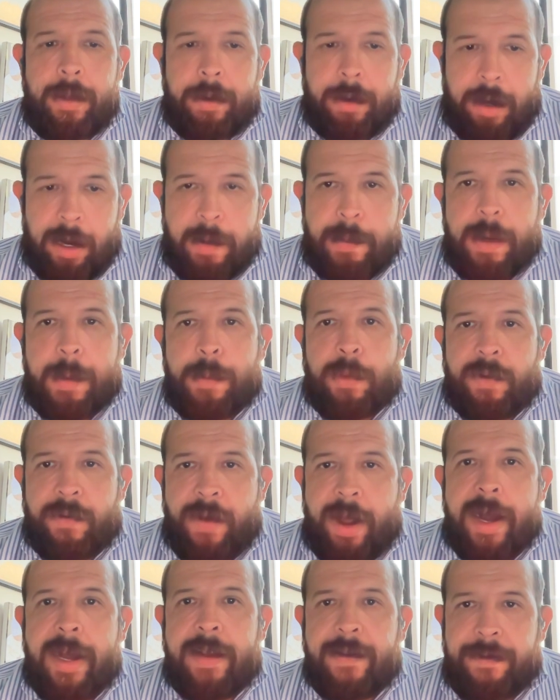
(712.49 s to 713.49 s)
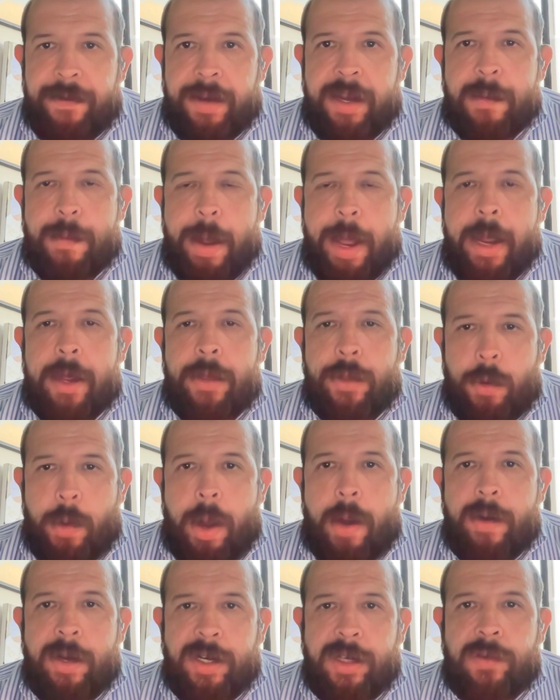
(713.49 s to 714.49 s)
going to be providing feedback
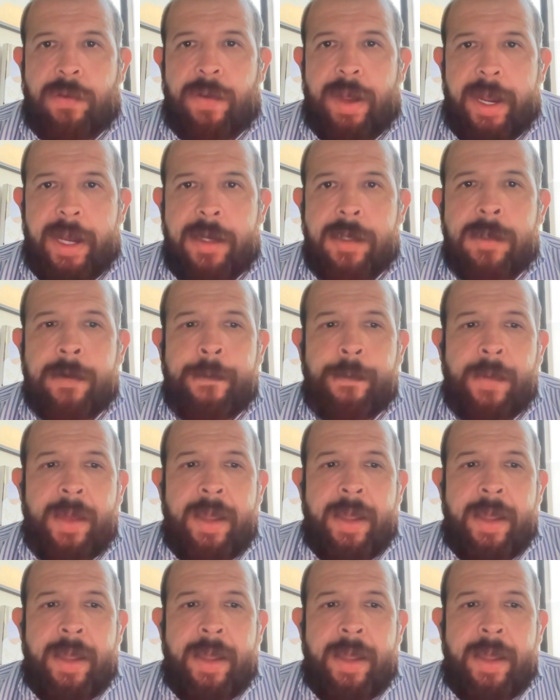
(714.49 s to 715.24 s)
throughout each phase.